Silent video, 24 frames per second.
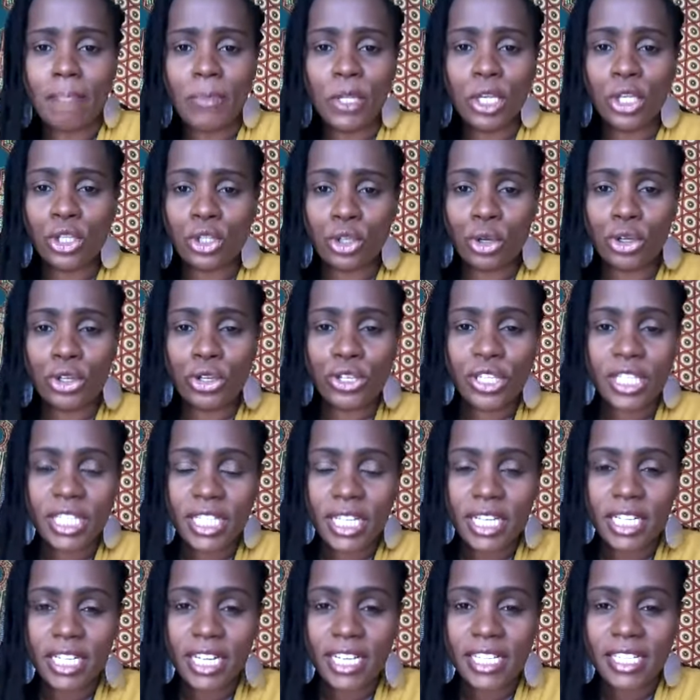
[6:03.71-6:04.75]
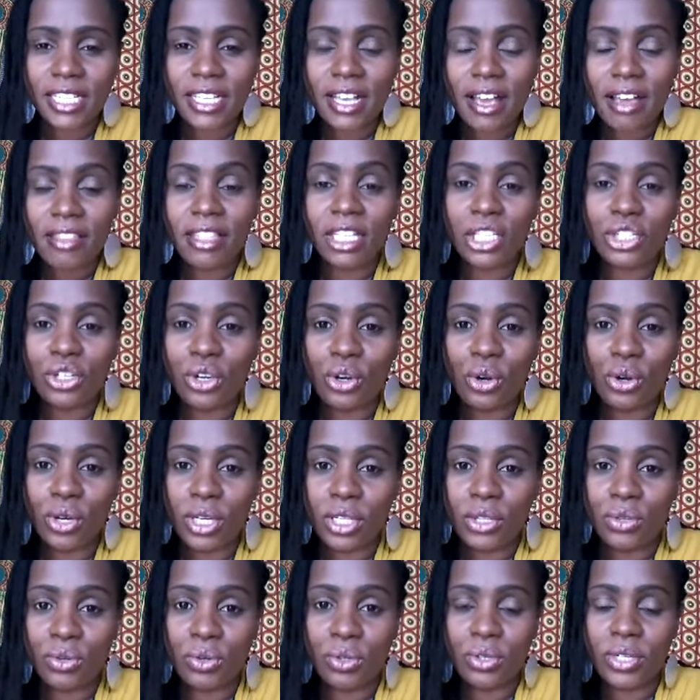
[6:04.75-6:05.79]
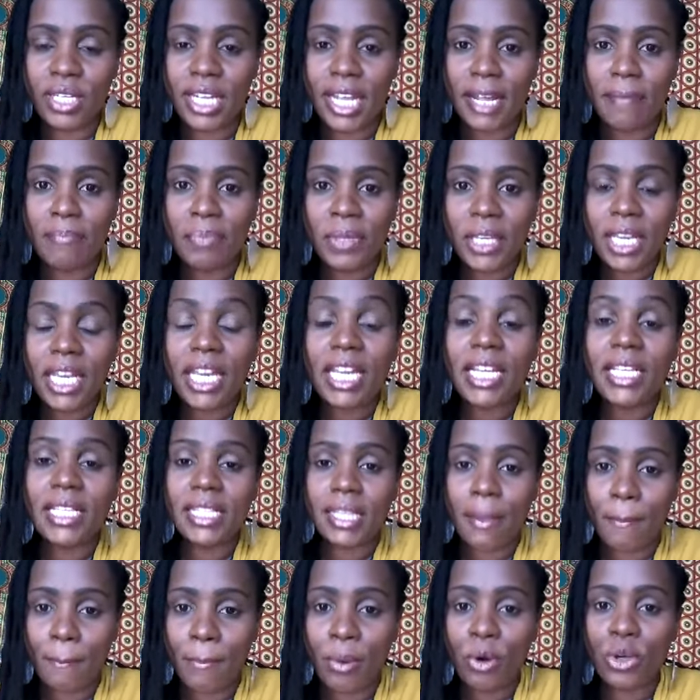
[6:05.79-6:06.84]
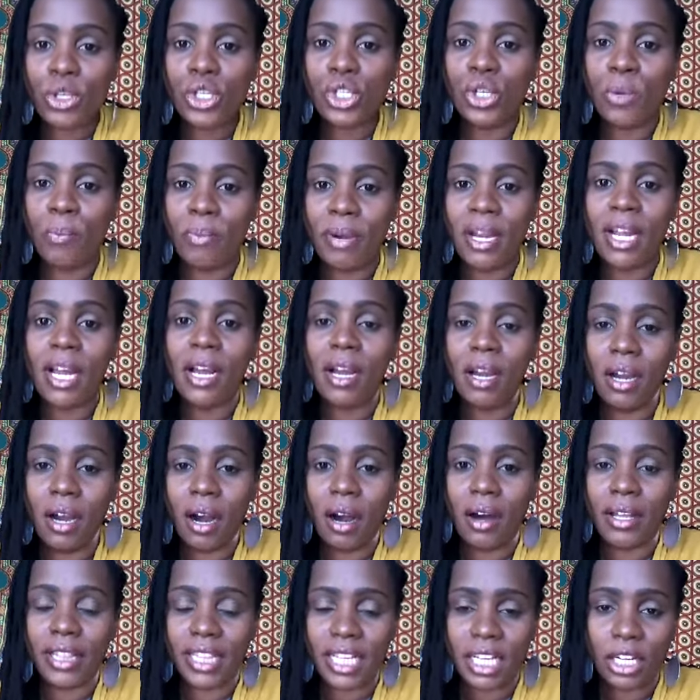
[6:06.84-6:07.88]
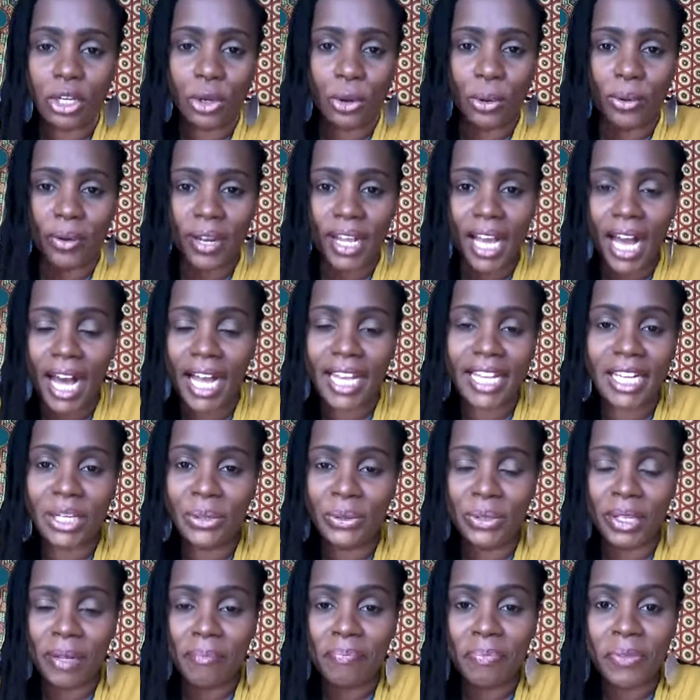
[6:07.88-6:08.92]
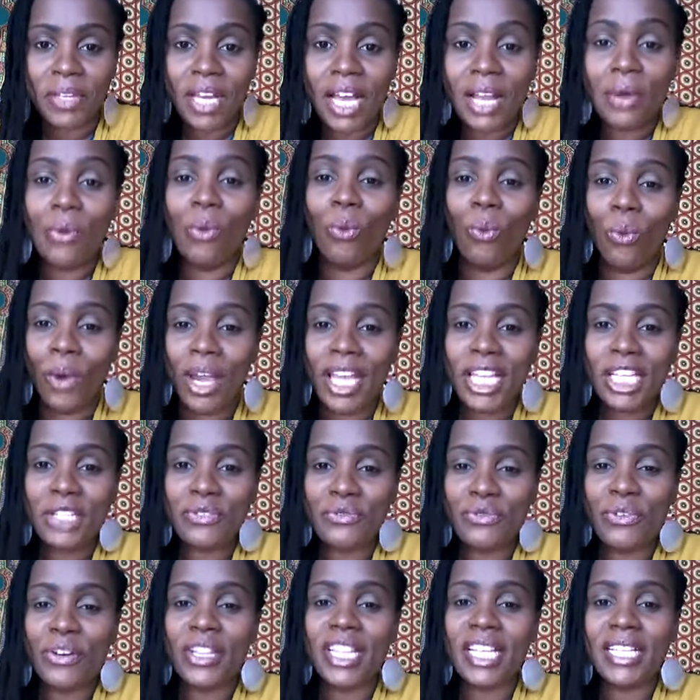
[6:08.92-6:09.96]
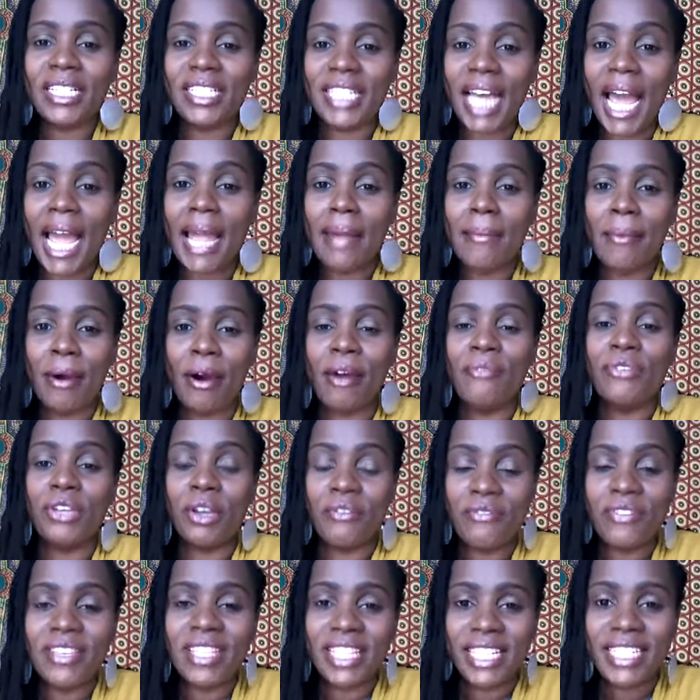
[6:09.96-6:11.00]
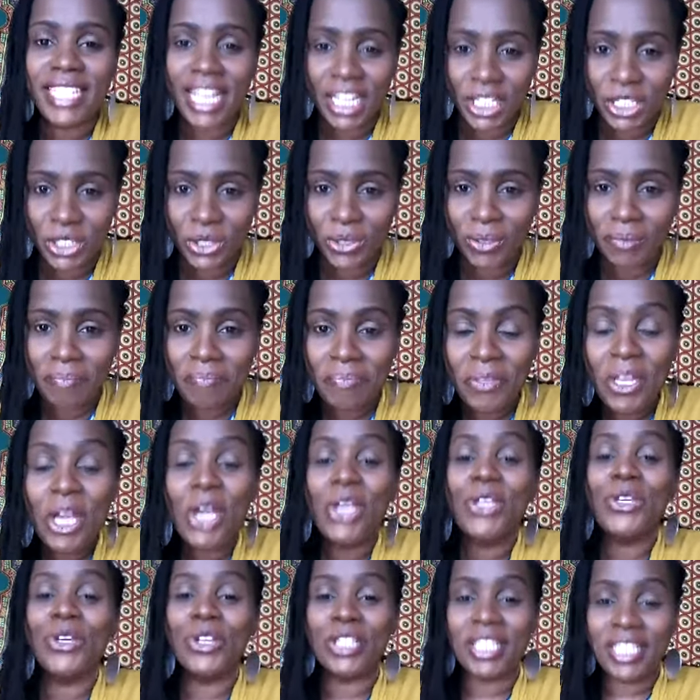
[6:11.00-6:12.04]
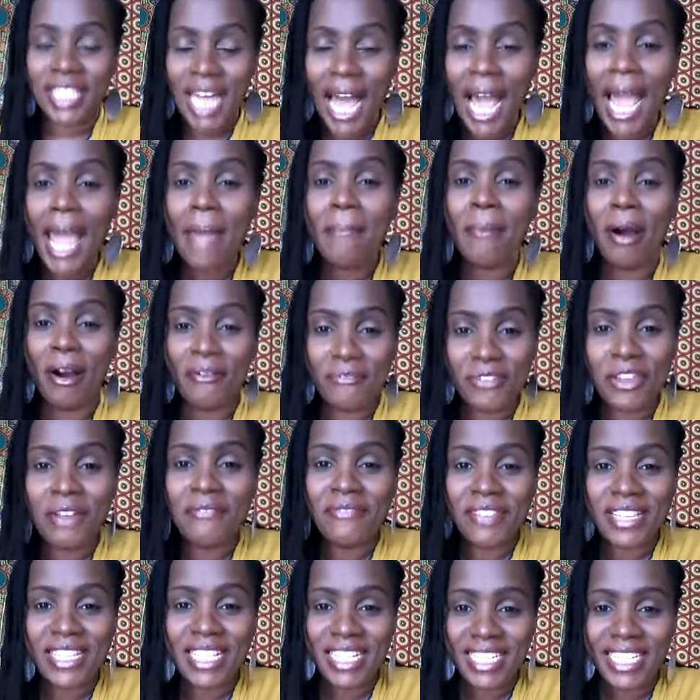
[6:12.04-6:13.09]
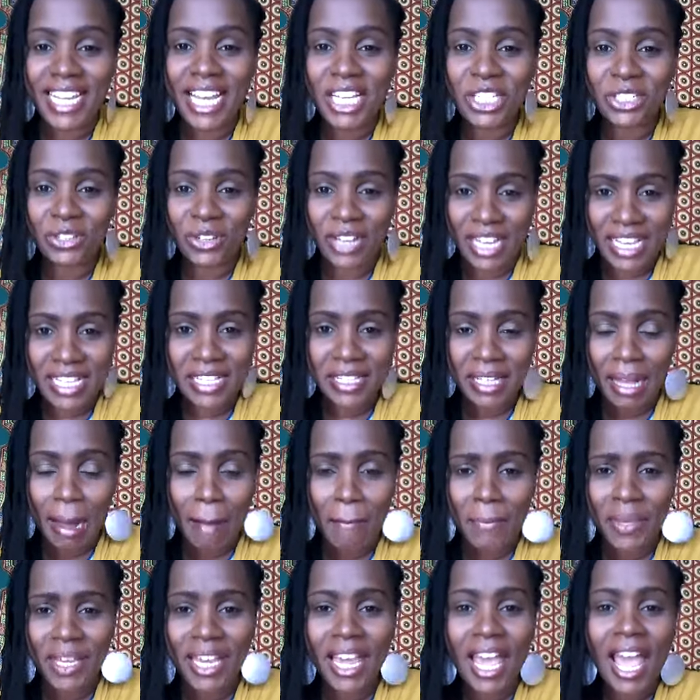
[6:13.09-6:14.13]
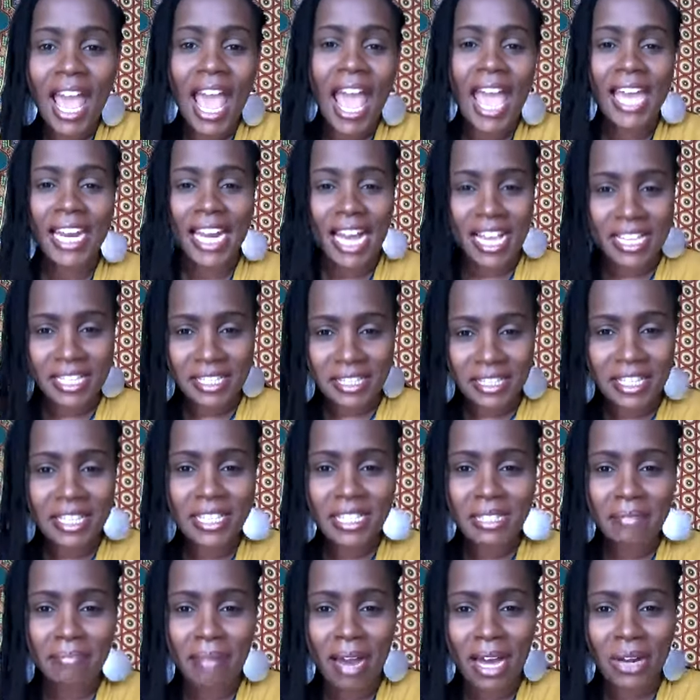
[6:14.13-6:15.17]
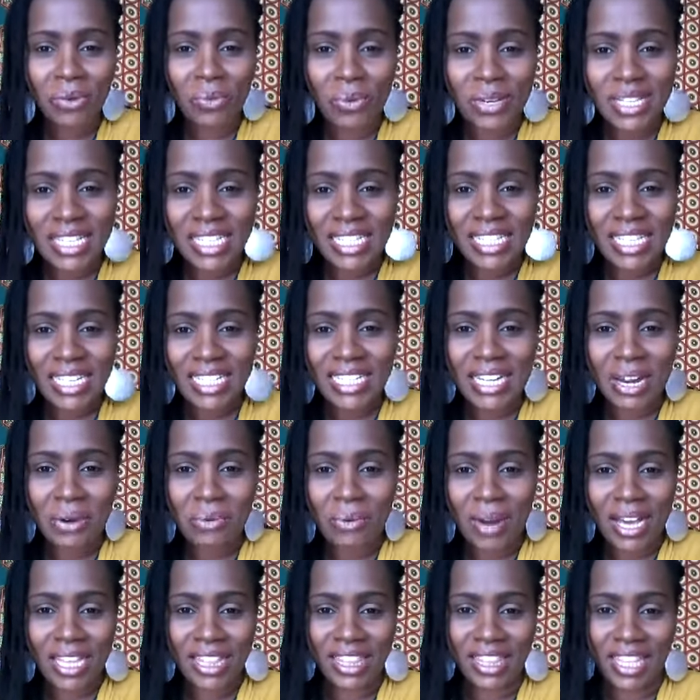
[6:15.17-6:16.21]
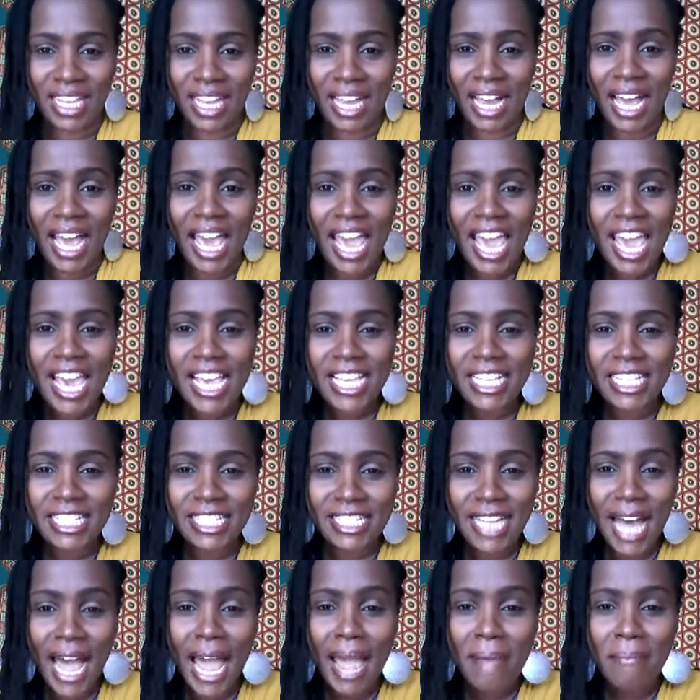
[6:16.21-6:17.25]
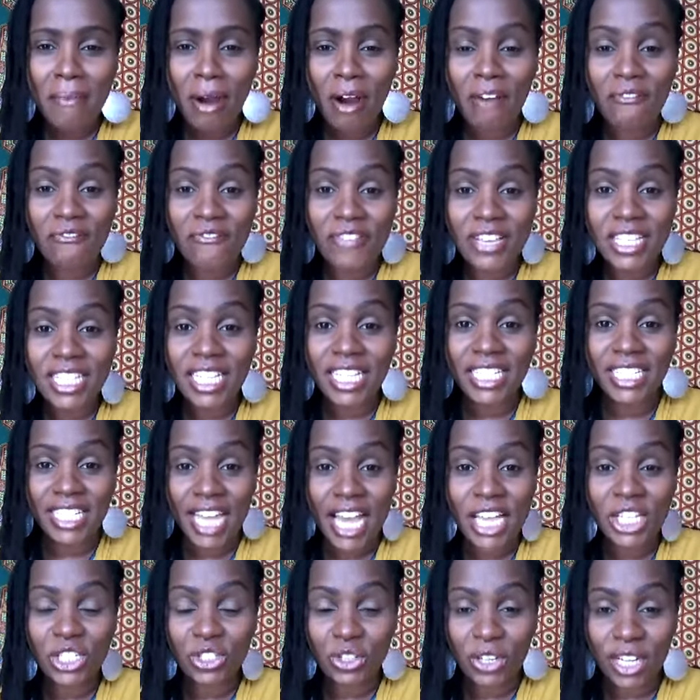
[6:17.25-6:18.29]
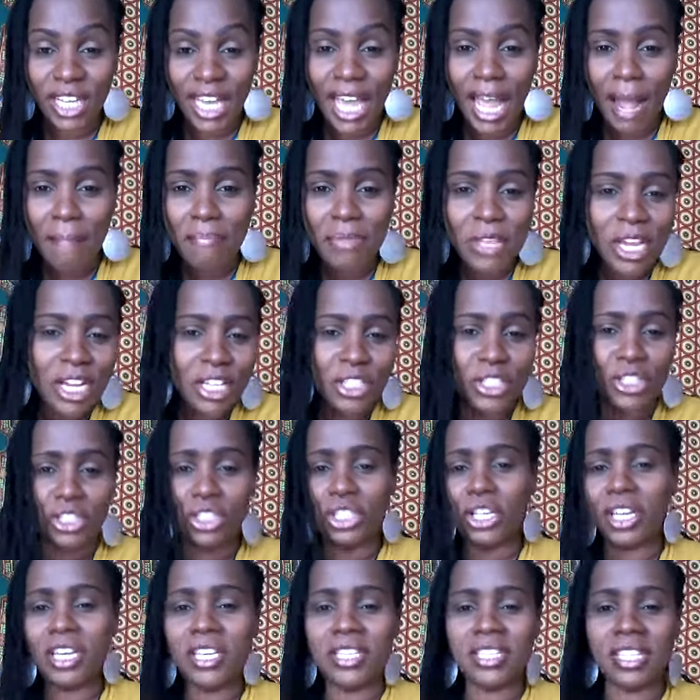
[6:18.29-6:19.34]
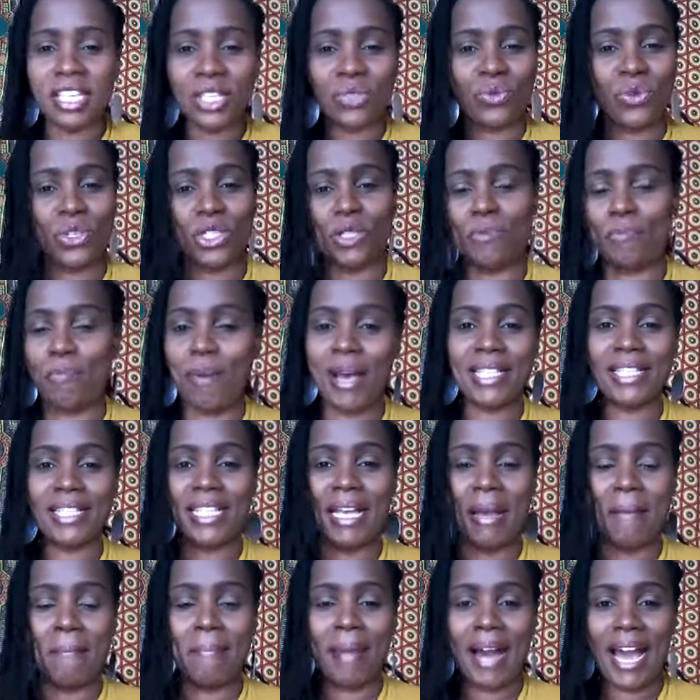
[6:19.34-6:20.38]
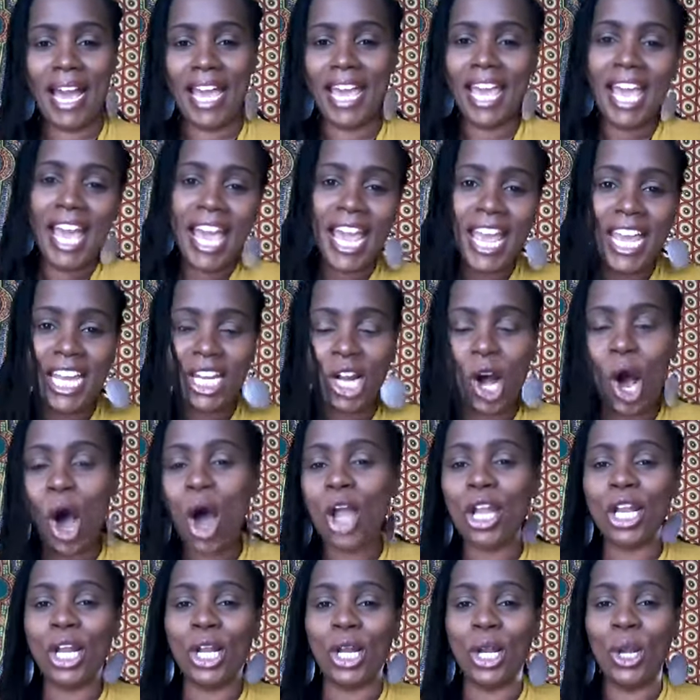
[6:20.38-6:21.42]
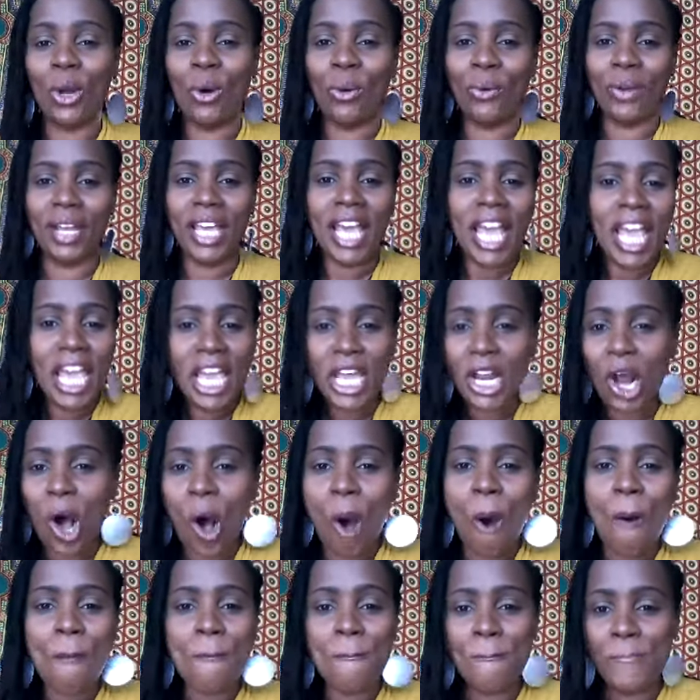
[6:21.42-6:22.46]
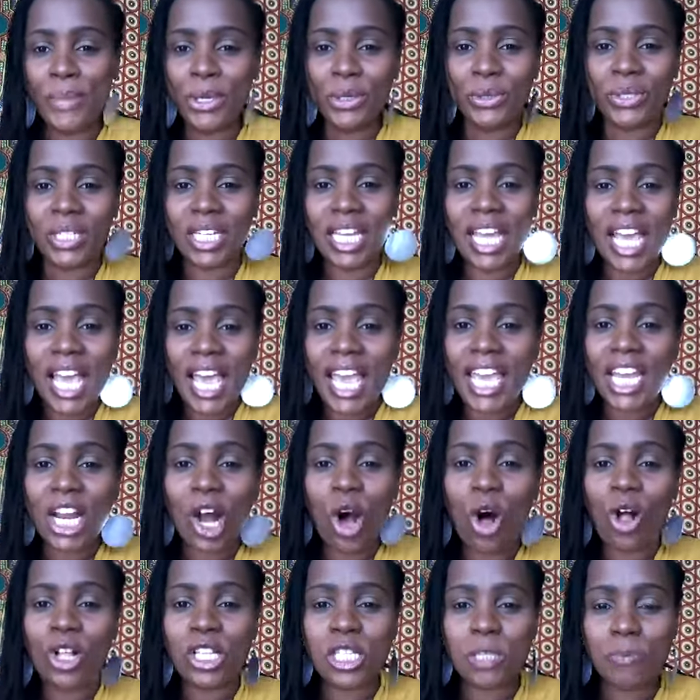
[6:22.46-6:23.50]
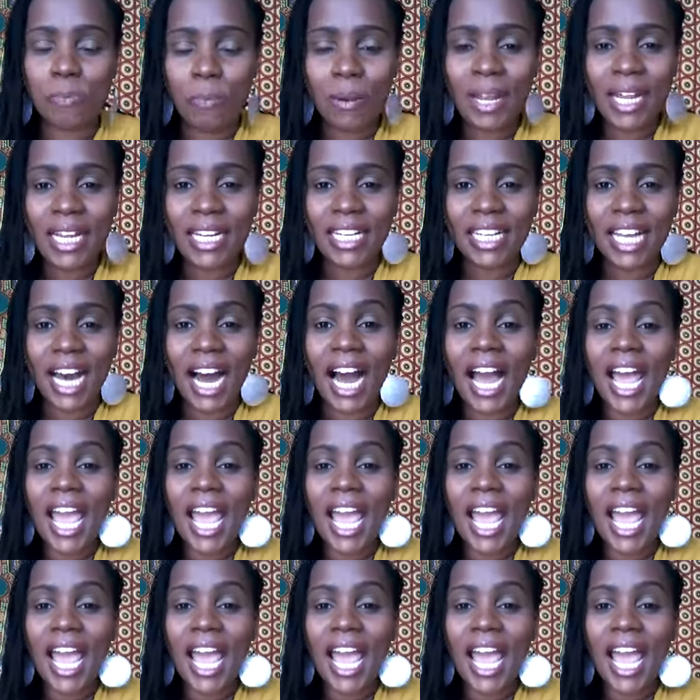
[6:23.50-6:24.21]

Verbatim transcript: So your sickness that you're going through today, it is supposed to bring God the glory. Hallelujah. Wait for the time of your visitation. Your time of your visitation is coming. And as this man was sitting right there, his time of visitation came. Jesus was passing by in all glory, in all beauty, in all splendor.